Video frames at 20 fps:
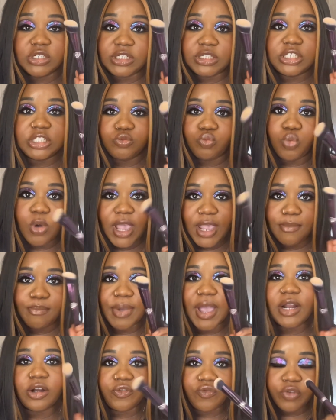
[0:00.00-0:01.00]
this is way
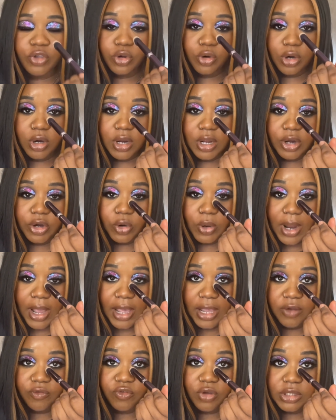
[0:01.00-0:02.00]
better for your under
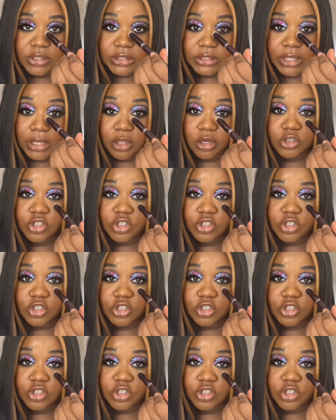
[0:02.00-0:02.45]
eye concealer,